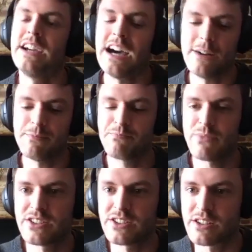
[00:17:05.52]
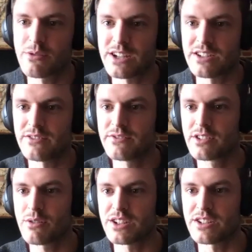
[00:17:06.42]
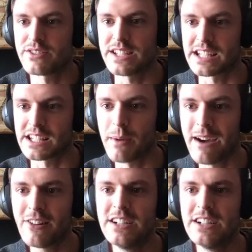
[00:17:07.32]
It's just a question of seeking them out.